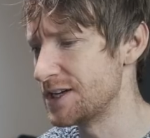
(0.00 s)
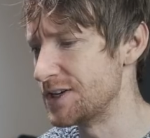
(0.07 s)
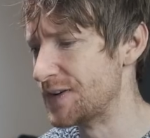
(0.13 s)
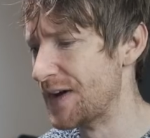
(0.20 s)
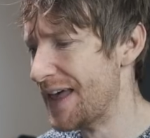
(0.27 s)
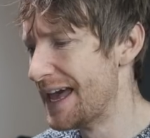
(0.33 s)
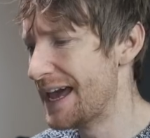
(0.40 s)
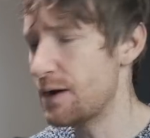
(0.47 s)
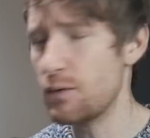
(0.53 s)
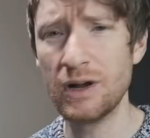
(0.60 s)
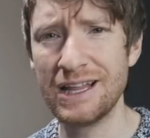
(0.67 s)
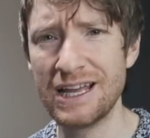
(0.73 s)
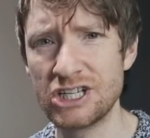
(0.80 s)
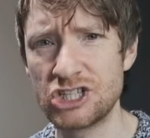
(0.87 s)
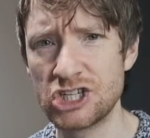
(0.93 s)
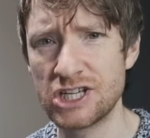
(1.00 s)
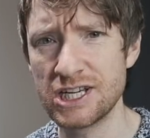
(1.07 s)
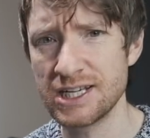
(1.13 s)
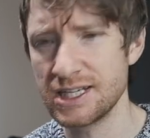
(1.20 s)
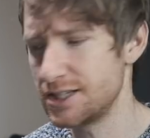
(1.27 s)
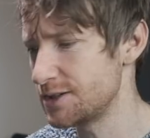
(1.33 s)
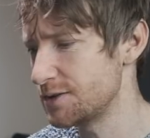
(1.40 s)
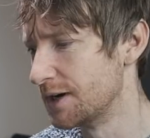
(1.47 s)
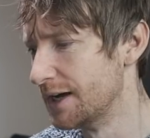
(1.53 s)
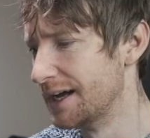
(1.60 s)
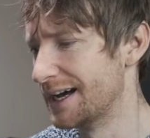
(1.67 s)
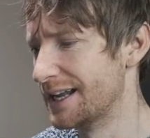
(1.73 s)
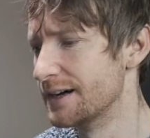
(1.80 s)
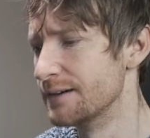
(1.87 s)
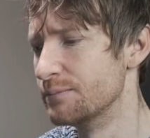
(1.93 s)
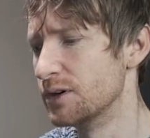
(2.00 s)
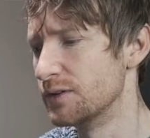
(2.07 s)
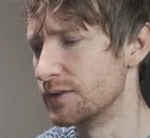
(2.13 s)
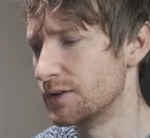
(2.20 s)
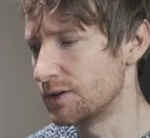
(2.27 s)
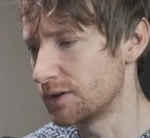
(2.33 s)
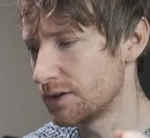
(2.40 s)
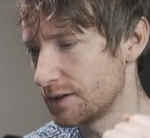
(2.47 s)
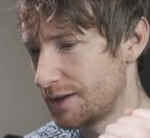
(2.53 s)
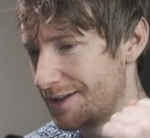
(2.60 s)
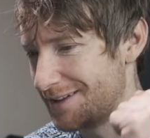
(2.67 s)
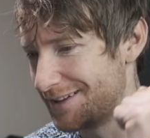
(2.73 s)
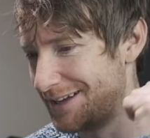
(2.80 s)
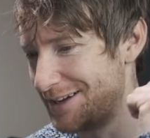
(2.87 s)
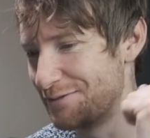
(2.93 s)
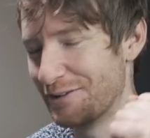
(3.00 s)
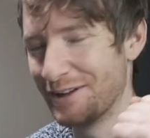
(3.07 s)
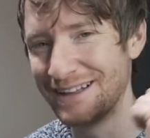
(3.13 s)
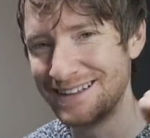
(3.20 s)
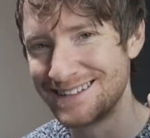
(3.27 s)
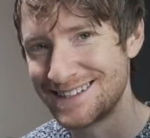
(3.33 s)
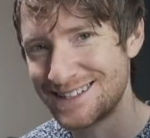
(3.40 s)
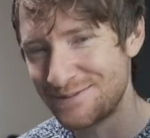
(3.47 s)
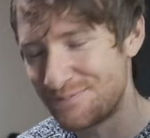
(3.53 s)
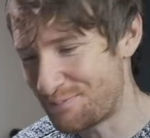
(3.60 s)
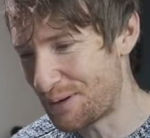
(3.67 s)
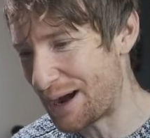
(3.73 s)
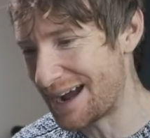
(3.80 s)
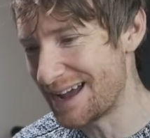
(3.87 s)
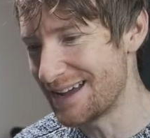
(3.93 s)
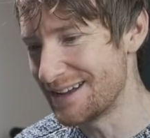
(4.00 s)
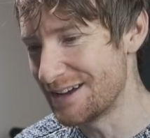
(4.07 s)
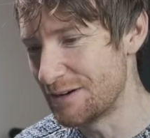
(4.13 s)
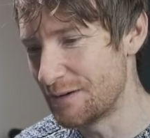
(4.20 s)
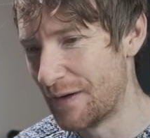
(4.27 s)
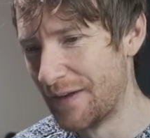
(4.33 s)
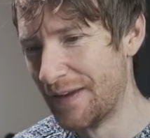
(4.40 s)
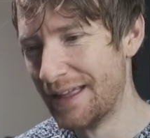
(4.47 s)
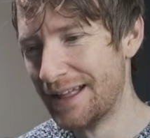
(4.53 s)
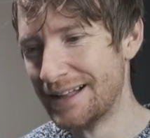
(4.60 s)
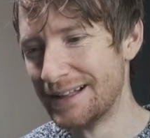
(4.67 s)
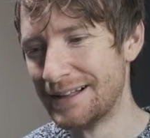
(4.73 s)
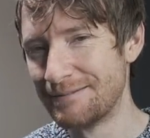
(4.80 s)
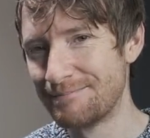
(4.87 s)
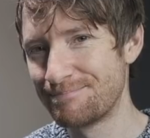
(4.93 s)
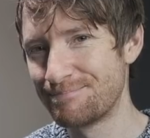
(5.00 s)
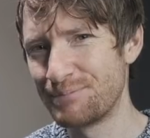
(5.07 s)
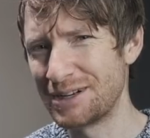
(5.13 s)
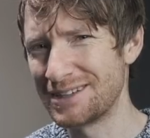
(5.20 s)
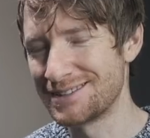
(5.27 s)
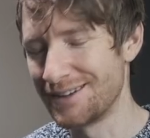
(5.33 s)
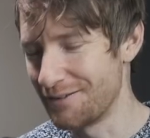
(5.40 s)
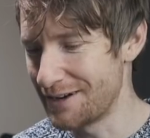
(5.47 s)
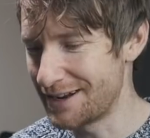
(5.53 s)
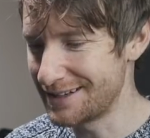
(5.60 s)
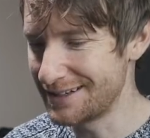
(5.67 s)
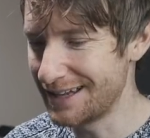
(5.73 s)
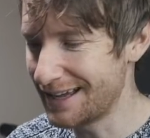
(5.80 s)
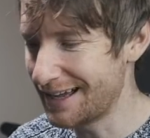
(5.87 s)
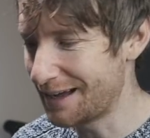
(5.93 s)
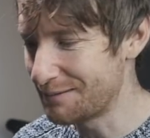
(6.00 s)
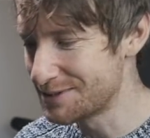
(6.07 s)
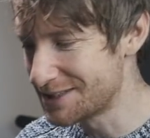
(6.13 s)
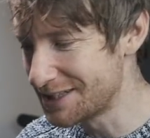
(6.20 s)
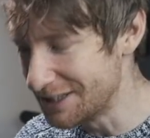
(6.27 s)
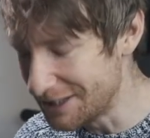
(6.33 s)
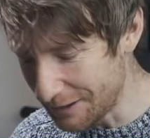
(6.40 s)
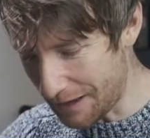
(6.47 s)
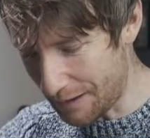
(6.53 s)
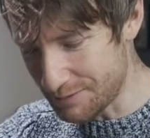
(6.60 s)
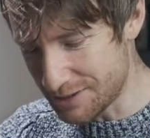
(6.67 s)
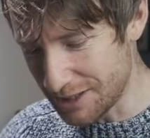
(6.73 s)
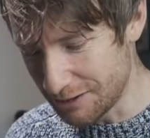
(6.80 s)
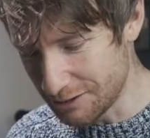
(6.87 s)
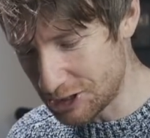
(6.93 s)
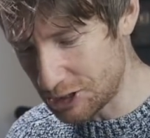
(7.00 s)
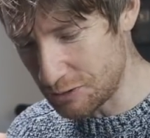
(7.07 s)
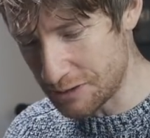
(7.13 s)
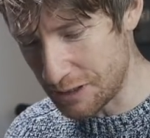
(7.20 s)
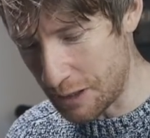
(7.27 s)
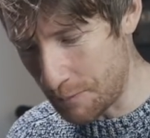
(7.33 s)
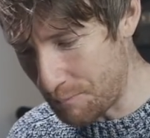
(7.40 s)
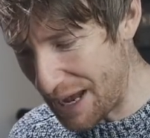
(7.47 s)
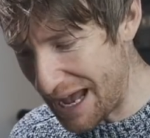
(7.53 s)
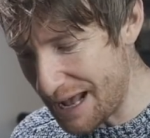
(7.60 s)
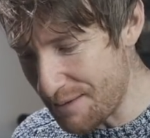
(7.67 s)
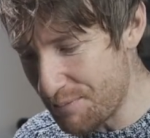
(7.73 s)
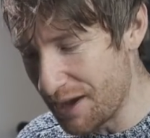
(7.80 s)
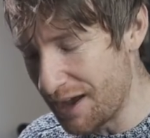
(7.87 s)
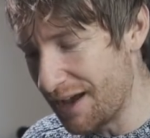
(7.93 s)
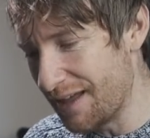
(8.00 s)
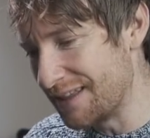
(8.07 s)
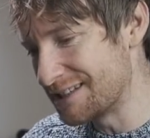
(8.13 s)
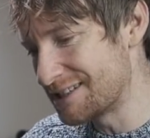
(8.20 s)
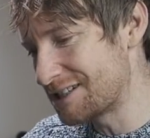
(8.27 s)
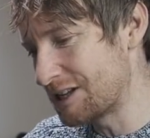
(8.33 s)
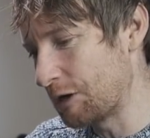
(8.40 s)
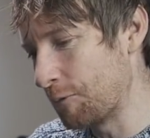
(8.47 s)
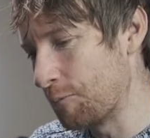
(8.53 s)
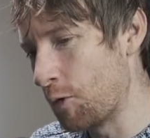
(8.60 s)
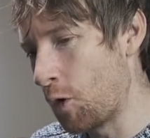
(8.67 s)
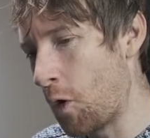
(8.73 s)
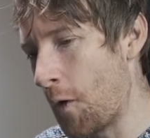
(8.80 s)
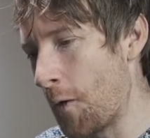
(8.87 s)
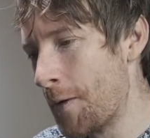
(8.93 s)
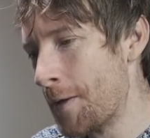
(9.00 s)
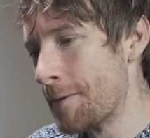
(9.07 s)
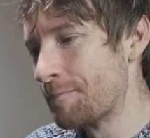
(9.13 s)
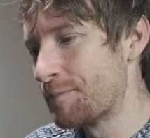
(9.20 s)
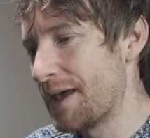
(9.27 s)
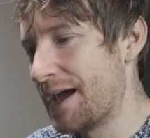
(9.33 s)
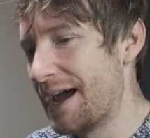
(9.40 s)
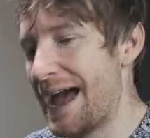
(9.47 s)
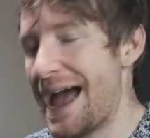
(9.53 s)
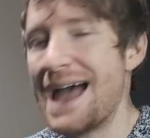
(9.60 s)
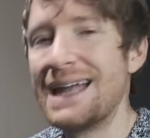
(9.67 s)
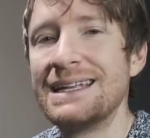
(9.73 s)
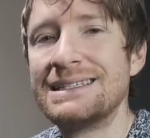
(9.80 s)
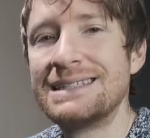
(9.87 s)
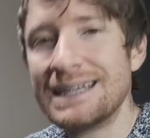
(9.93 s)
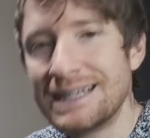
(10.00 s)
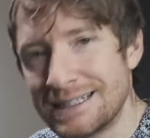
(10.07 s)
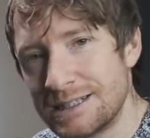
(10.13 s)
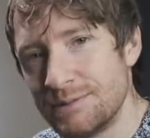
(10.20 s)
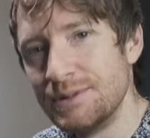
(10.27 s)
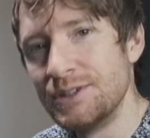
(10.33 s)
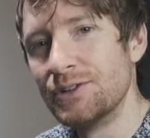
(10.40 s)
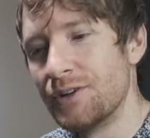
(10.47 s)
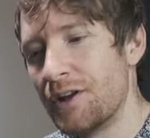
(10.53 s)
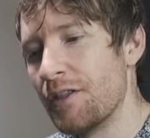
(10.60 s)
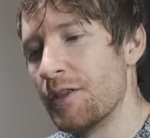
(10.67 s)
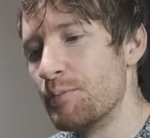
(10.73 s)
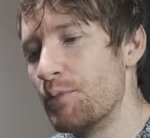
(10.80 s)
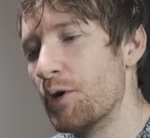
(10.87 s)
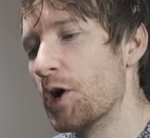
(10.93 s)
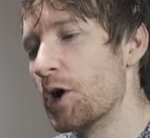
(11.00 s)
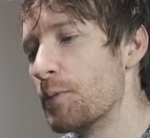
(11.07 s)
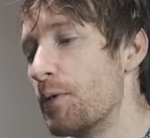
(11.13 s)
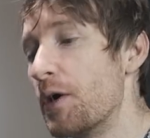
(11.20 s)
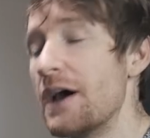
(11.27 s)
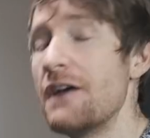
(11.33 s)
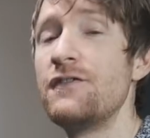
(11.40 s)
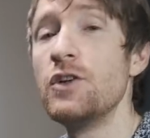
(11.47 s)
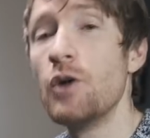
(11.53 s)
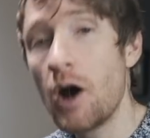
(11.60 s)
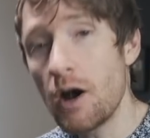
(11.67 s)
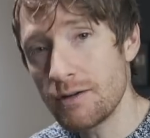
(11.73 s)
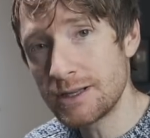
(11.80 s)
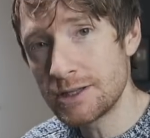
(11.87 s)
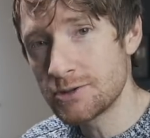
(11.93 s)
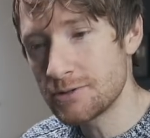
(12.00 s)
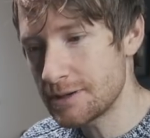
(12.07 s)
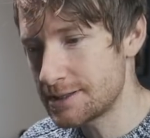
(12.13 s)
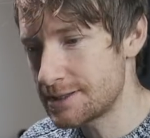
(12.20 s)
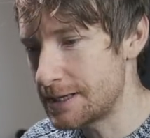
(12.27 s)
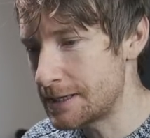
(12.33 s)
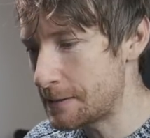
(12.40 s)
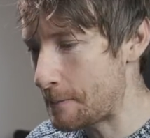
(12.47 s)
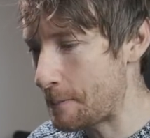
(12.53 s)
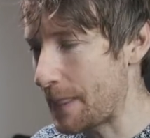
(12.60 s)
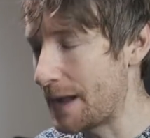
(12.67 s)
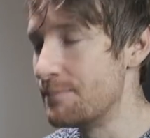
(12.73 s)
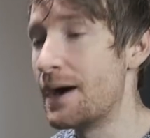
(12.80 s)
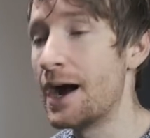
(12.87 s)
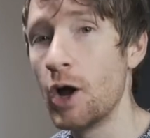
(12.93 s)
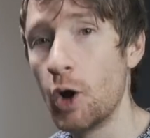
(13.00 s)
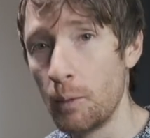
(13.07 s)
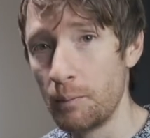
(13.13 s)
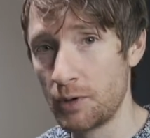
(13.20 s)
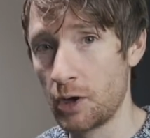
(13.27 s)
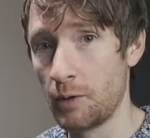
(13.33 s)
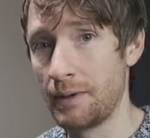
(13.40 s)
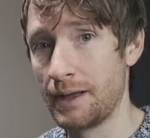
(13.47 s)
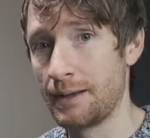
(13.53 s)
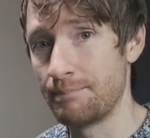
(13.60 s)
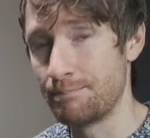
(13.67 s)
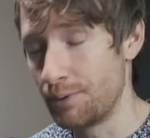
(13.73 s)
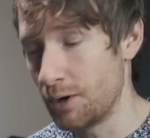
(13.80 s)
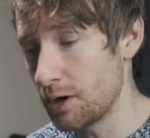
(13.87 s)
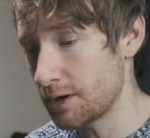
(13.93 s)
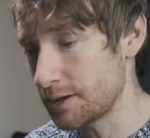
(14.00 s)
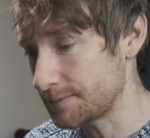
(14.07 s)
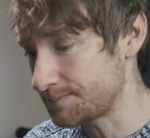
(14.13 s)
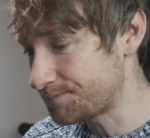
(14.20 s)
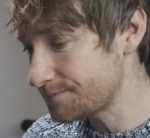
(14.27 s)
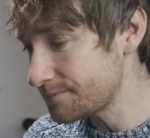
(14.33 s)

you, it will educate you, and above all, it will inspire you. But it's not ready yet. I'm still choosing the paper, there's still more editing to be done on the book. But if you are interested in my upcoming book,